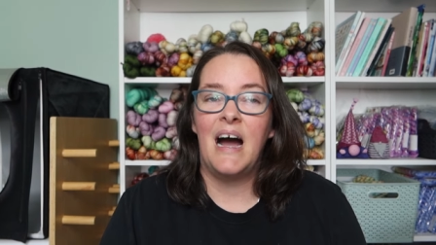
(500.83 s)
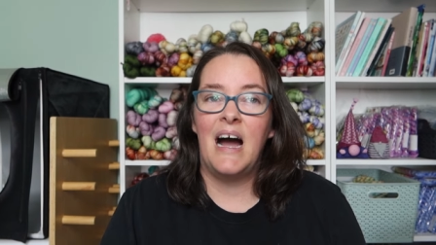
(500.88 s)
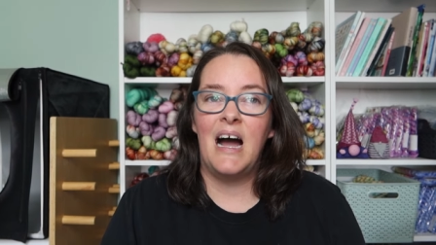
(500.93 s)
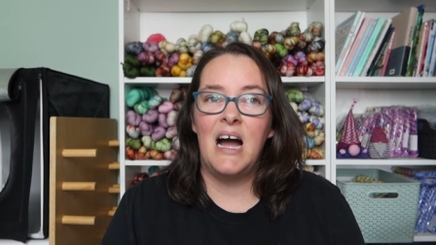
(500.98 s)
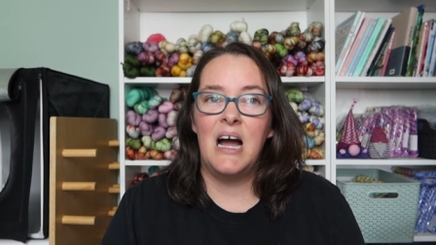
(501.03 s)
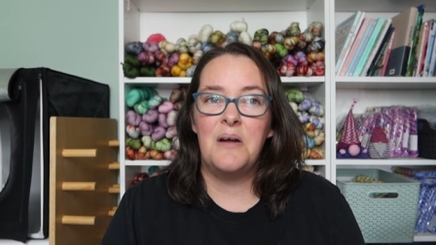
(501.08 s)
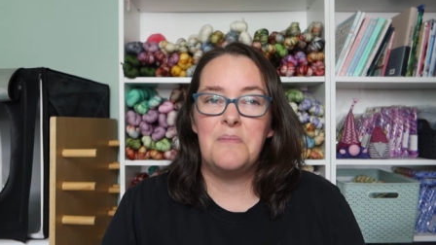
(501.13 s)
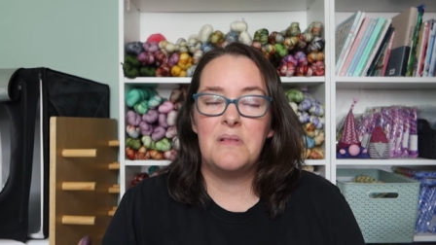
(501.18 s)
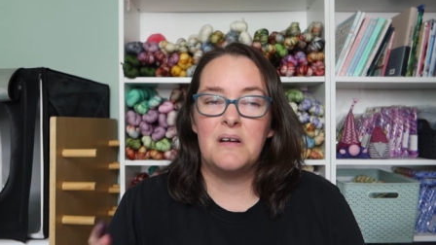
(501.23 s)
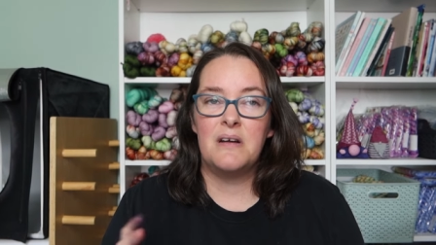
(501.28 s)

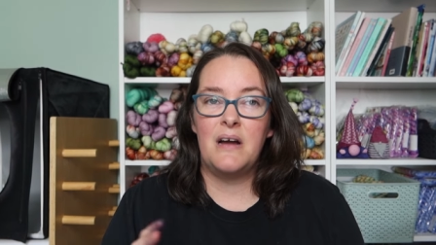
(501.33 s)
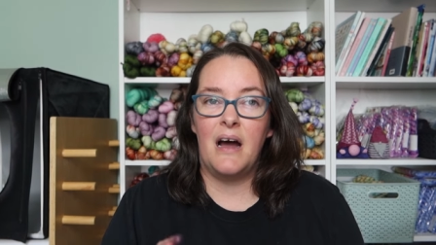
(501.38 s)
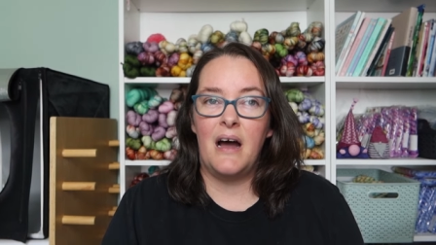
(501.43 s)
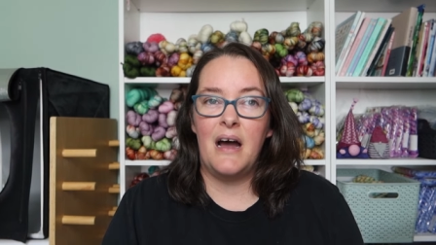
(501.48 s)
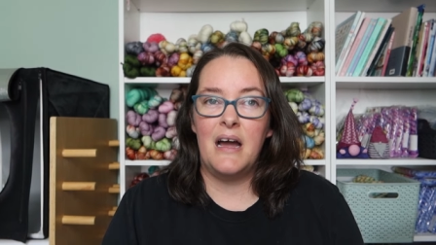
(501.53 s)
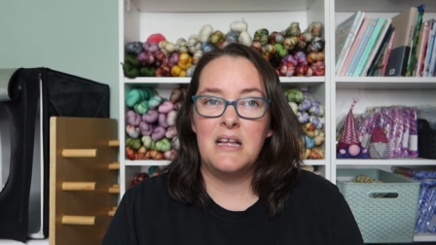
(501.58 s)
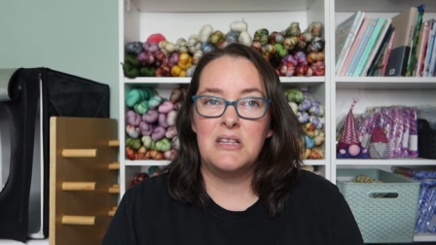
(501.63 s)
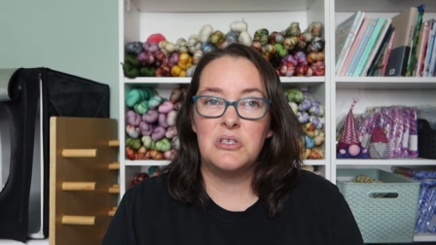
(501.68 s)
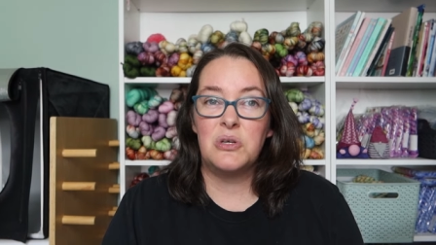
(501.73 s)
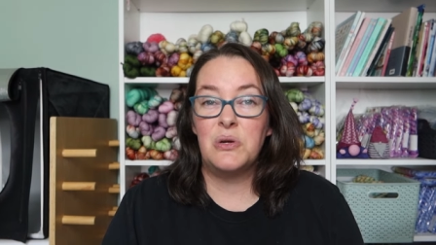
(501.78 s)

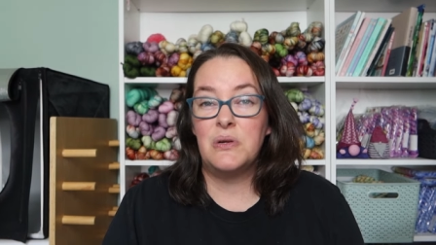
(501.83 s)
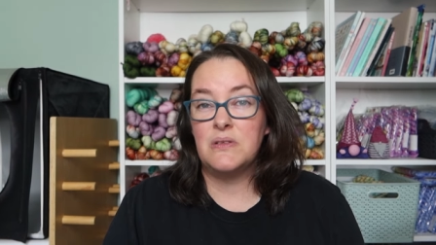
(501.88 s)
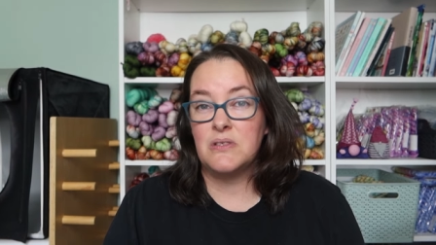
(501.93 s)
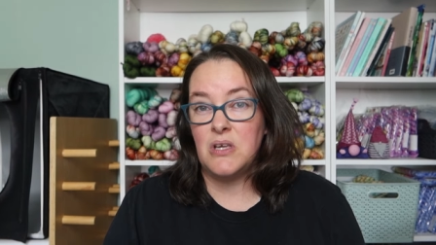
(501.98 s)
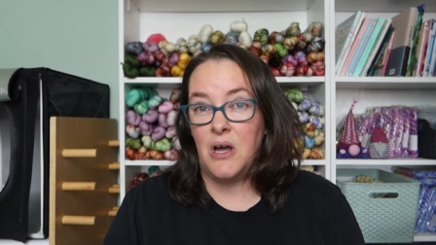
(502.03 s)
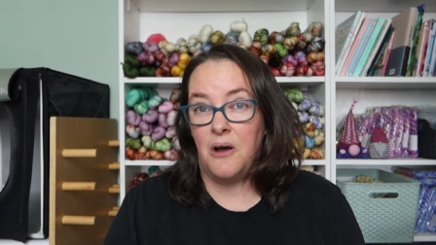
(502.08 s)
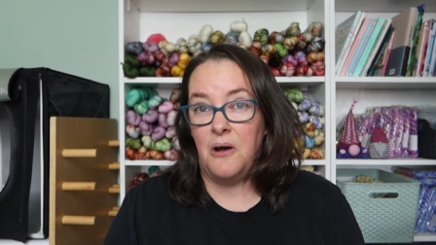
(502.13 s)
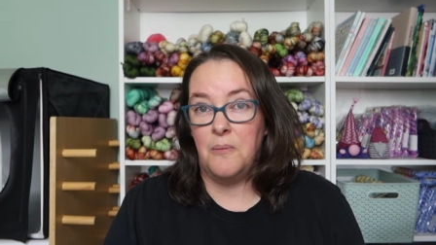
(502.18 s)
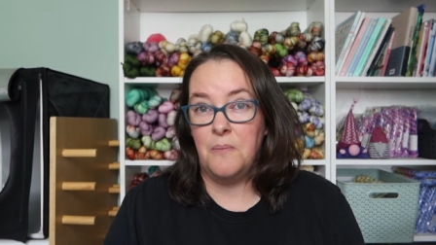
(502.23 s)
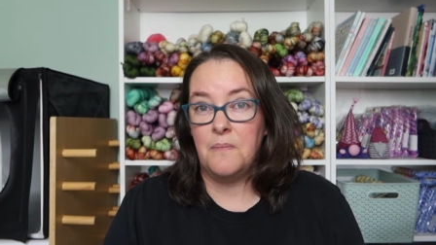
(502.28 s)
I taught
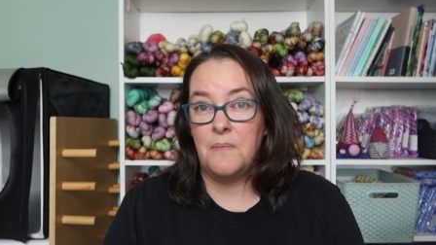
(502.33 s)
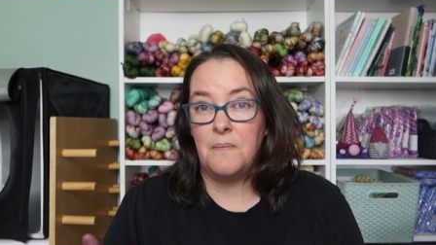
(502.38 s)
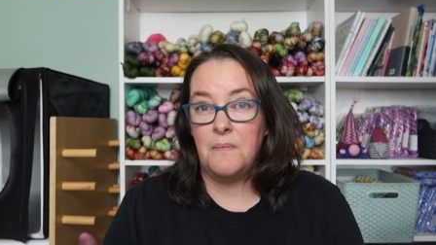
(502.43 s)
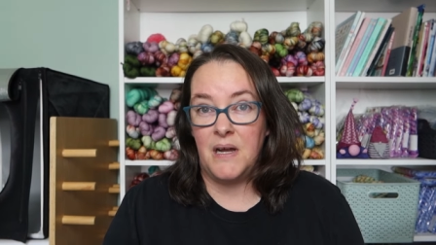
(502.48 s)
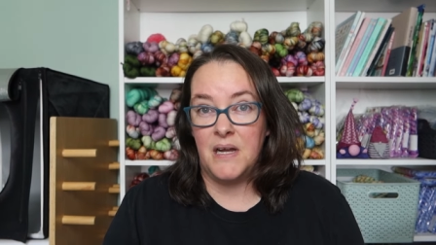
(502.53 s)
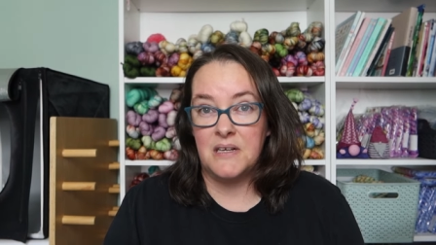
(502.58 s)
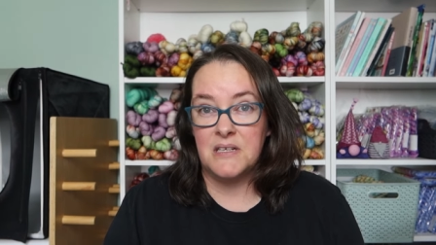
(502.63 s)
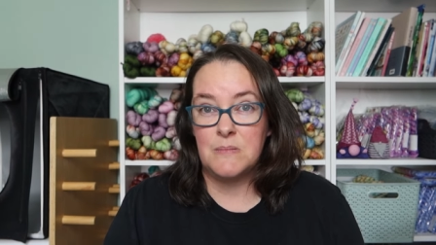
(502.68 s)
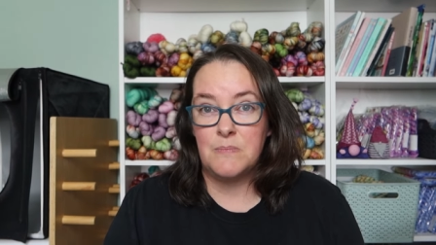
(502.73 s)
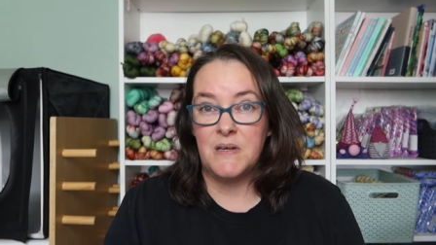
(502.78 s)
Tom,
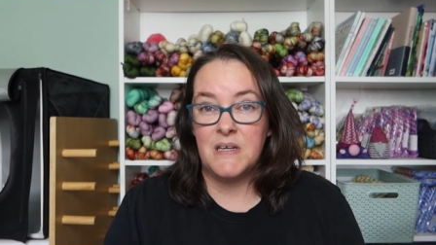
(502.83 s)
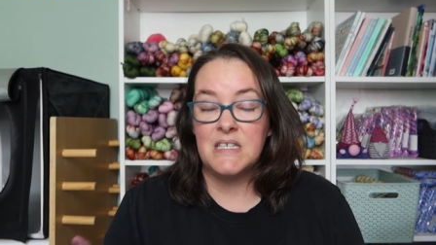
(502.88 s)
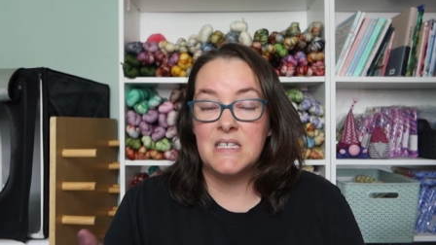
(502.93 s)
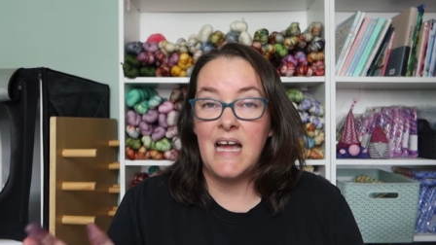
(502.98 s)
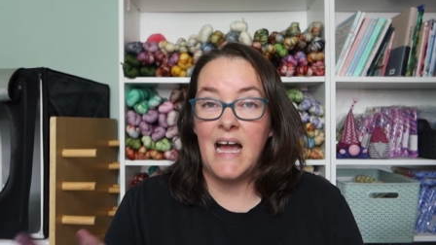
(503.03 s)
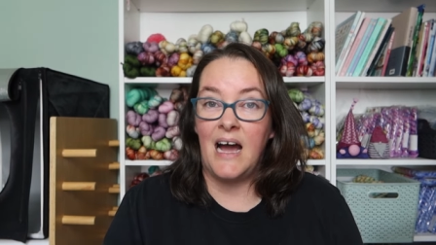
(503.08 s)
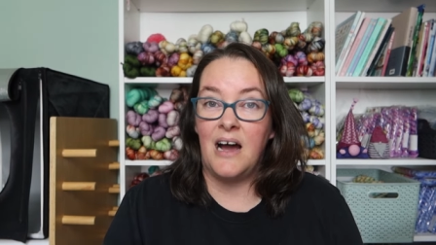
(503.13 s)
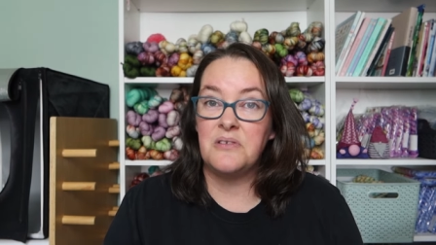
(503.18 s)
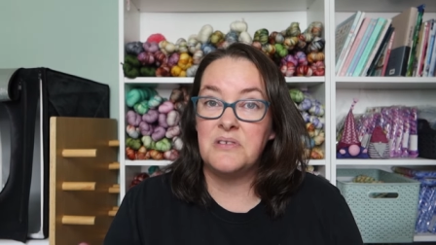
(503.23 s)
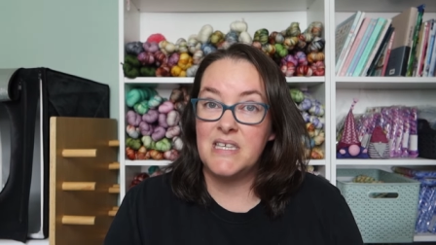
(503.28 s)
my husband,
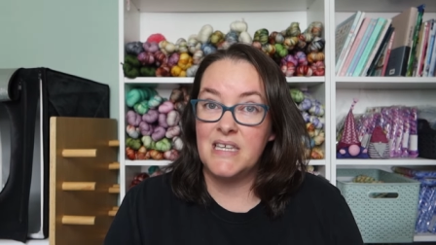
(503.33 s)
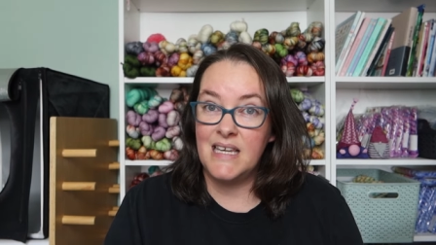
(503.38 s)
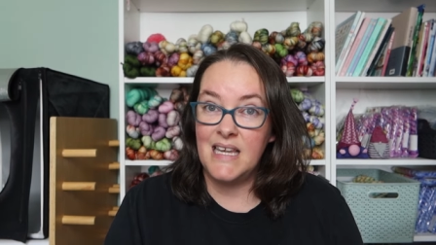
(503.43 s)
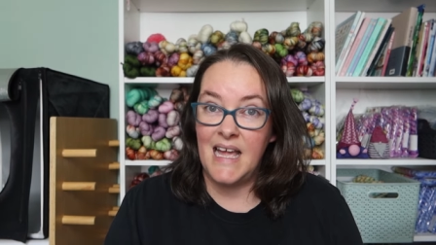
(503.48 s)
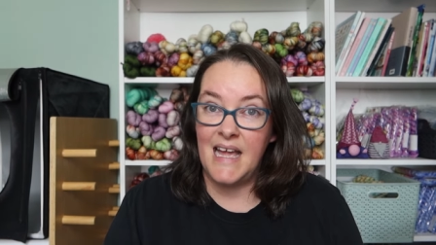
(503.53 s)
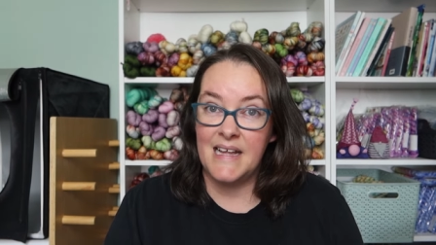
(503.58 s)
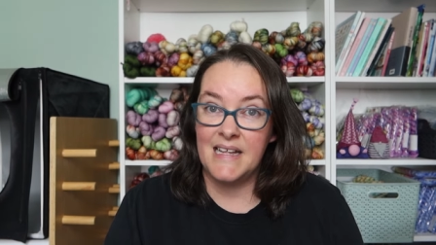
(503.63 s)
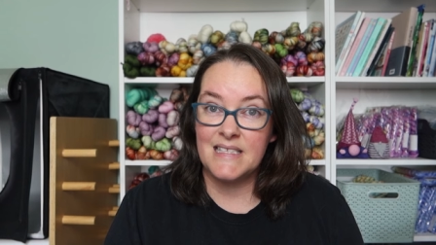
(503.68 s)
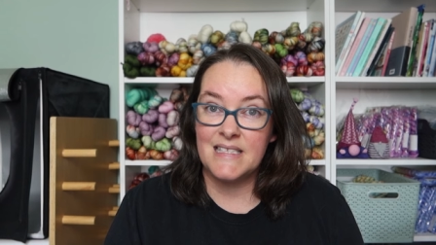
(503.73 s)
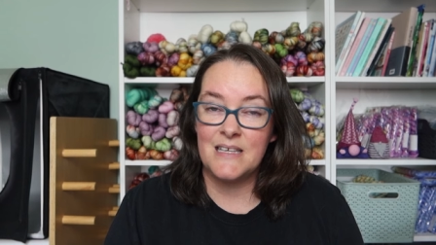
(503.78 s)
how to
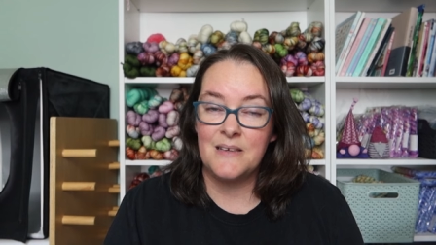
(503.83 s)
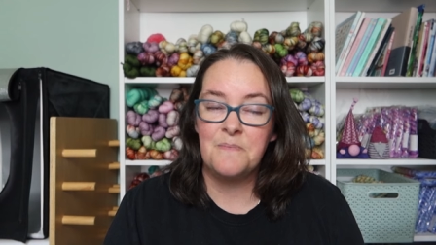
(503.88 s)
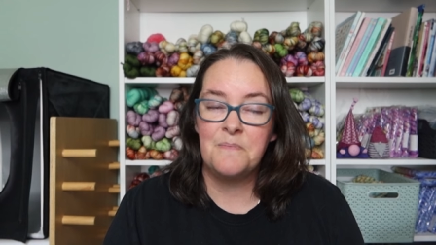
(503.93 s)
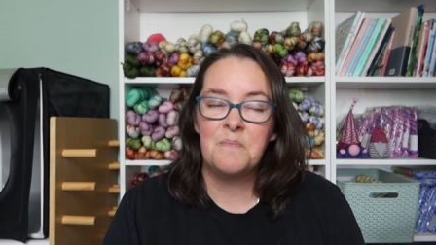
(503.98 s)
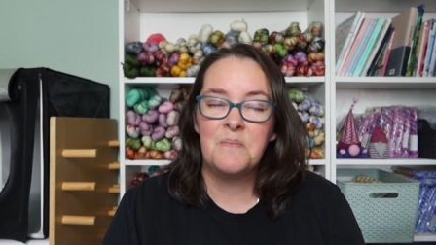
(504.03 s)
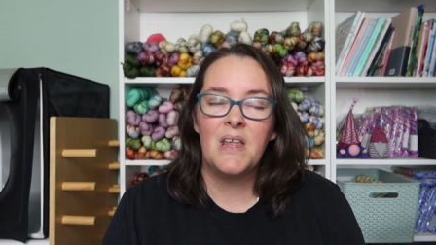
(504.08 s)
knit.